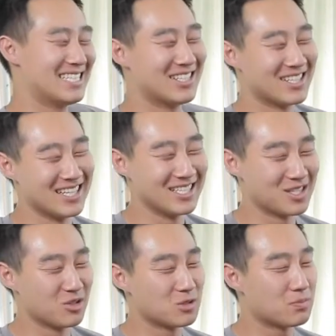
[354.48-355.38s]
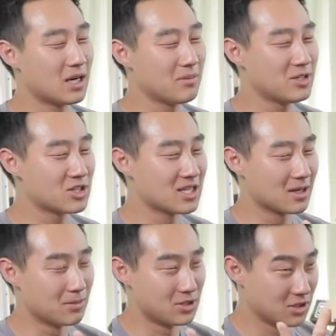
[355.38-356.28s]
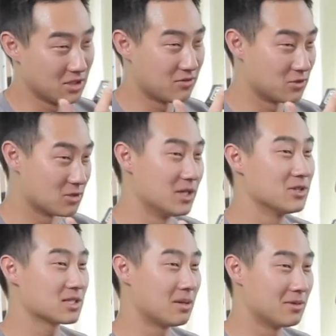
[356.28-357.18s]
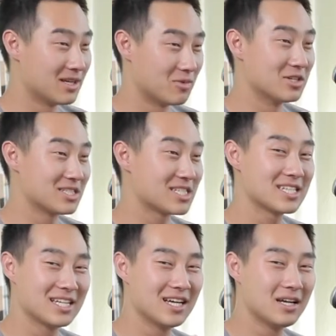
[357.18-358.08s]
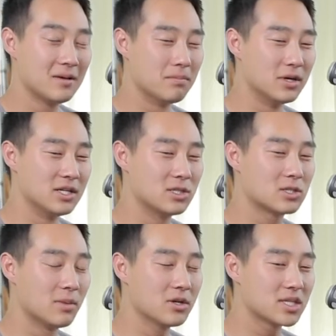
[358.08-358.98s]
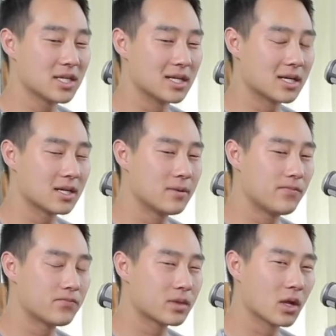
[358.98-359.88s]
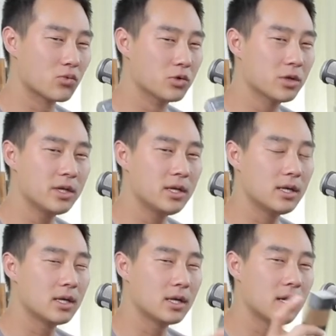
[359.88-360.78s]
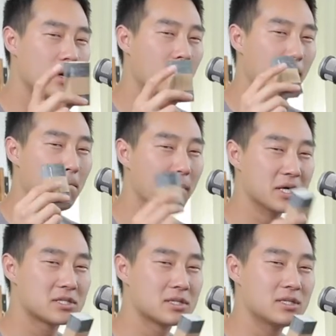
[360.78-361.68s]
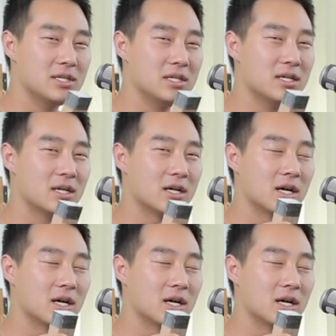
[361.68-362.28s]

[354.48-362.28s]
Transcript: okay, so it's probably just like a bajillion different smells coming in at once, but it smells like really musty